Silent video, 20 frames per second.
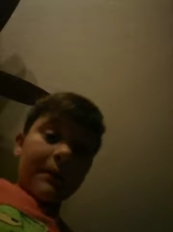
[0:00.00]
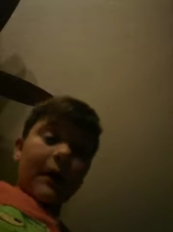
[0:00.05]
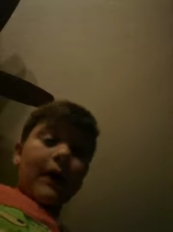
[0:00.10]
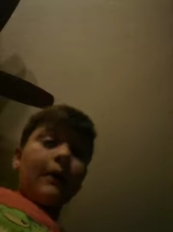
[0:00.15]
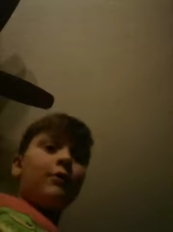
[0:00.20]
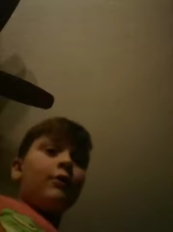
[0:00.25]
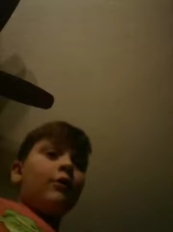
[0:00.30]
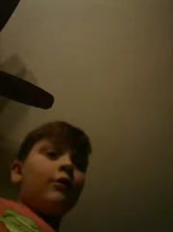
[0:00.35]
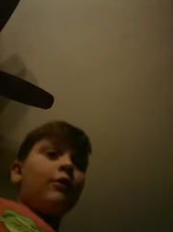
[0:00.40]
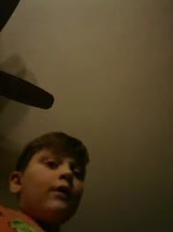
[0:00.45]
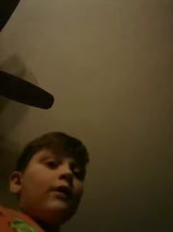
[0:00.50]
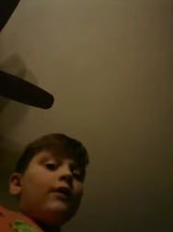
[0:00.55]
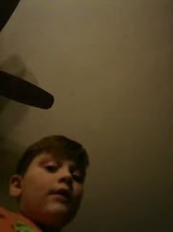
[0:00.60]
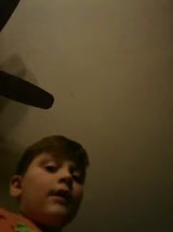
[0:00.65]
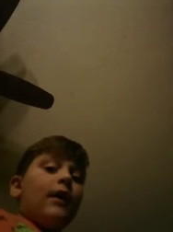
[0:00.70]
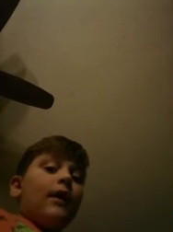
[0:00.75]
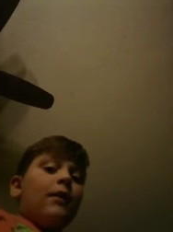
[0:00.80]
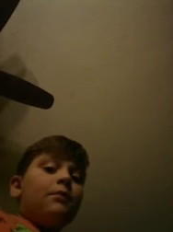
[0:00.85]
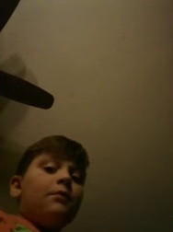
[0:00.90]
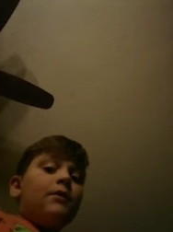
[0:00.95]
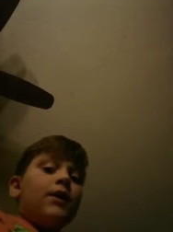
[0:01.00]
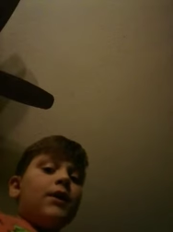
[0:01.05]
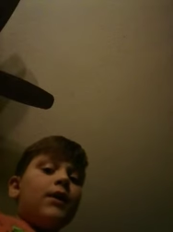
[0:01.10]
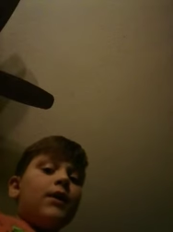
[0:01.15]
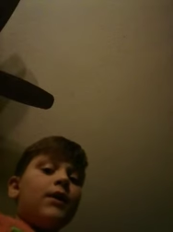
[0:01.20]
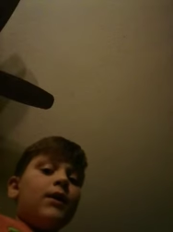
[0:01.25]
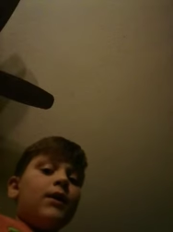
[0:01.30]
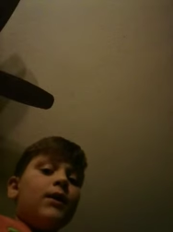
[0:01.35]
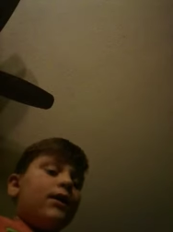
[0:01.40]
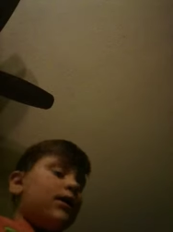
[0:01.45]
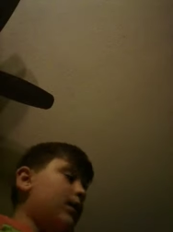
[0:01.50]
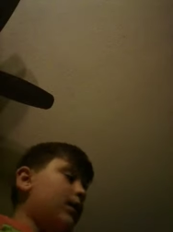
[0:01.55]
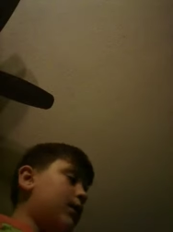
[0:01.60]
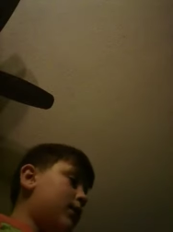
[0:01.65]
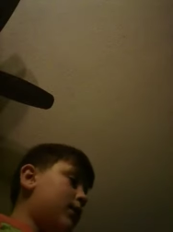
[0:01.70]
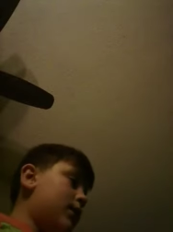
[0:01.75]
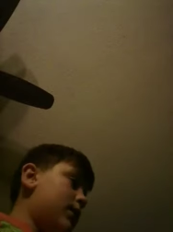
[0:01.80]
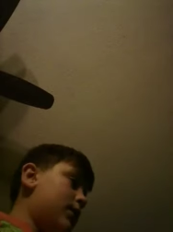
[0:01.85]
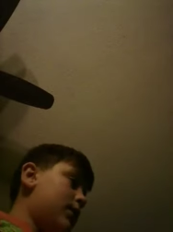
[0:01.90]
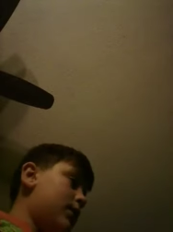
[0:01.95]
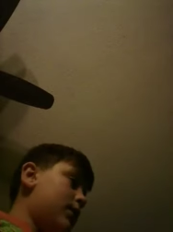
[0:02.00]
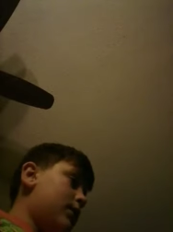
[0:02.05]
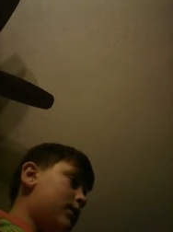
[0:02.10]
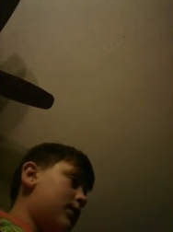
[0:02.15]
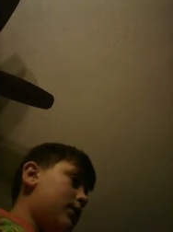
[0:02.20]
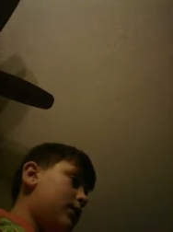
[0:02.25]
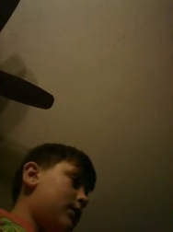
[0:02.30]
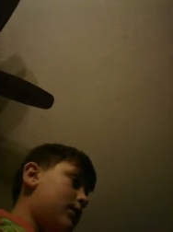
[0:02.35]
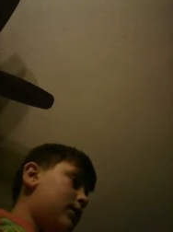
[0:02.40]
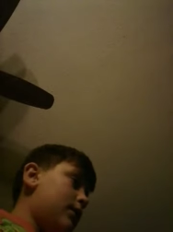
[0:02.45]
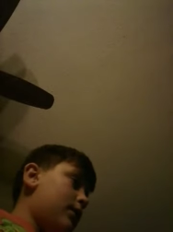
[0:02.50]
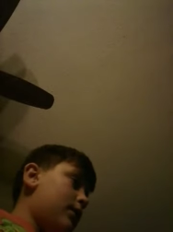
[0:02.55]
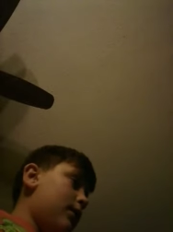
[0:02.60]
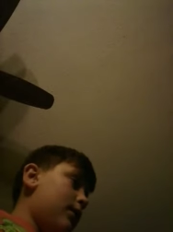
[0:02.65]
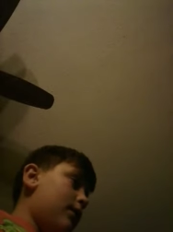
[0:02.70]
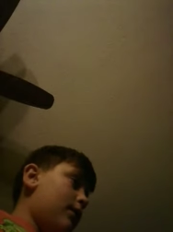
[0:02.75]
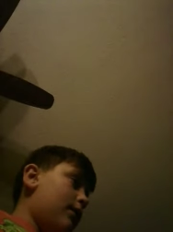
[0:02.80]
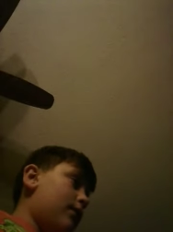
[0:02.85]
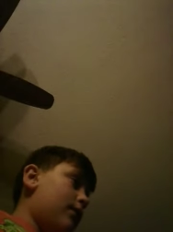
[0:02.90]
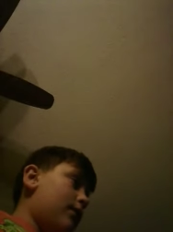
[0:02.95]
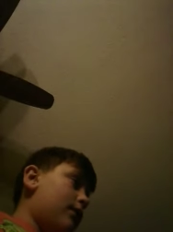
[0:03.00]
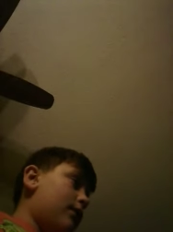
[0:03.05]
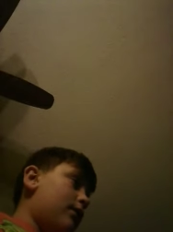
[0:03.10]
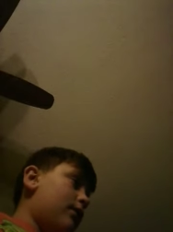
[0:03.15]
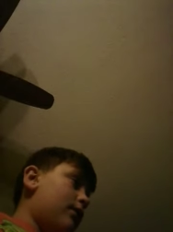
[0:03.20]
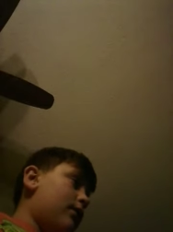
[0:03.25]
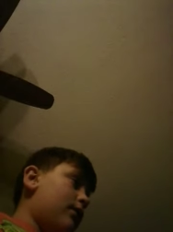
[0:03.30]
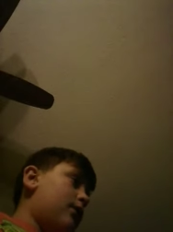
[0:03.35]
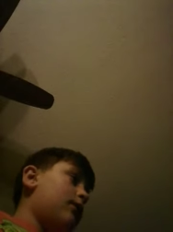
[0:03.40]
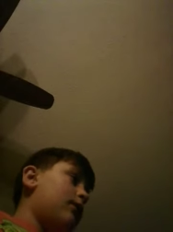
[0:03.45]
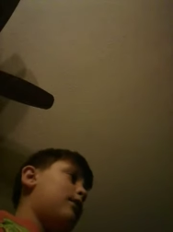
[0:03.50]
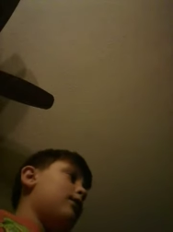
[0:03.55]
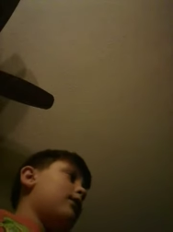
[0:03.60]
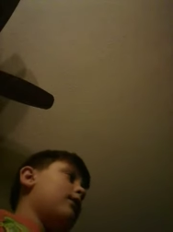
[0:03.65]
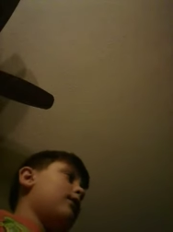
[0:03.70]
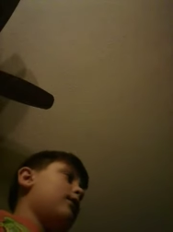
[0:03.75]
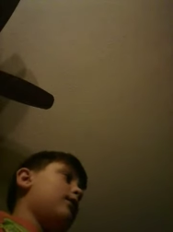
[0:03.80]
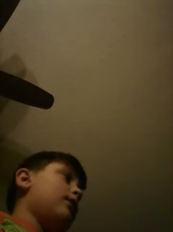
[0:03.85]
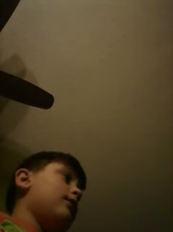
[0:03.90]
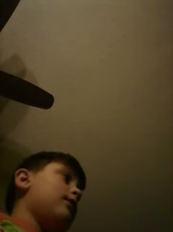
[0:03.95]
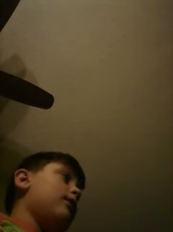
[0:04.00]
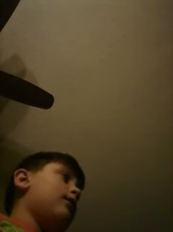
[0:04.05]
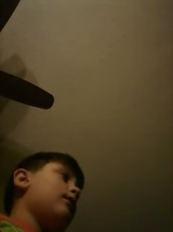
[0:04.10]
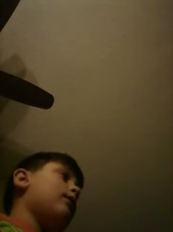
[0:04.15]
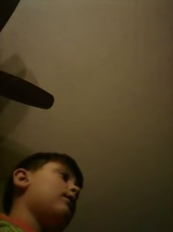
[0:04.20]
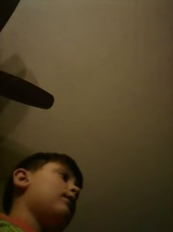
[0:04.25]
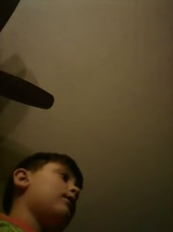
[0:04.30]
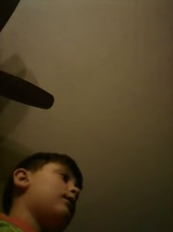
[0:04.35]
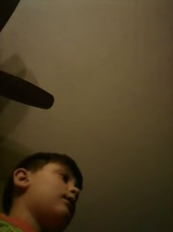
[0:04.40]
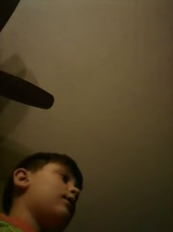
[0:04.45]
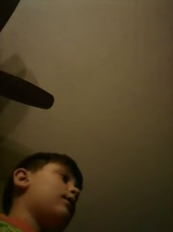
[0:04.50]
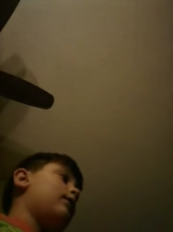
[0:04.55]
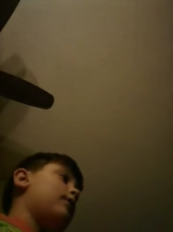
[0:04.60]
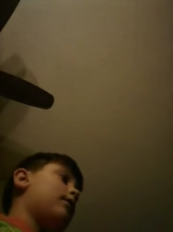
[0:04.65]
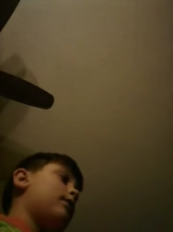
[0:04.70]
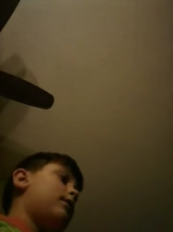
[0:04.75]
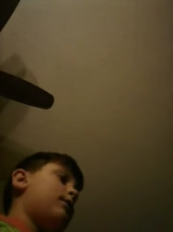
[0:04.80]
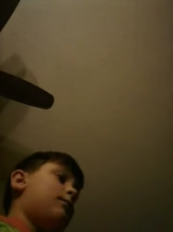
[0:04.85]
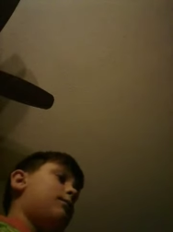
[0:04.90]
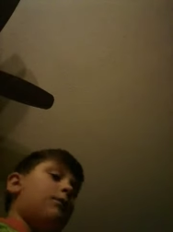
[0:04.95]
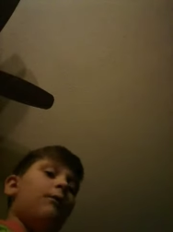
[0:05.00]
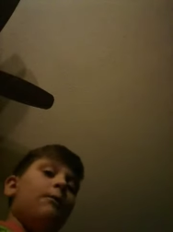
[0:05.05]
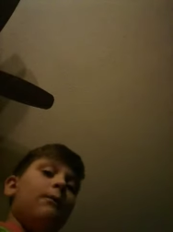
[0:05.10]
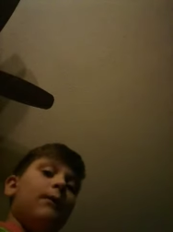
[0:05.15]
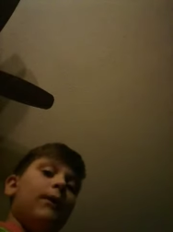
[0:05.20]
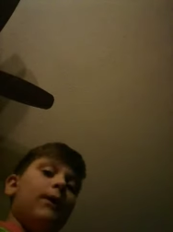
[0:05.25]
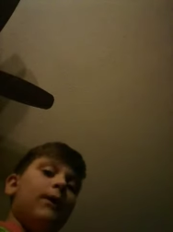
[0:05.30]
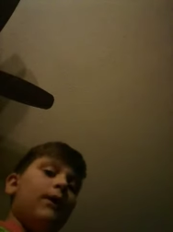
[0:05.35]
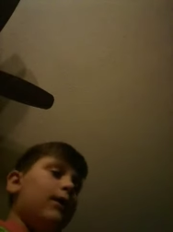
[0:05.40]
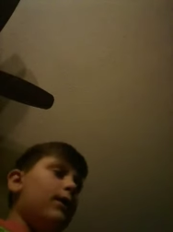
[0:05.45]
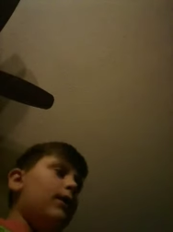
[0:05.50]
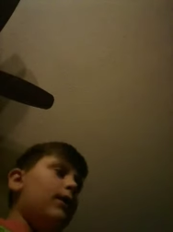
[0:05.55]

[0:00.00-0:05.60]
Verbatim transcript: I will accept this. This isn't even appropriate.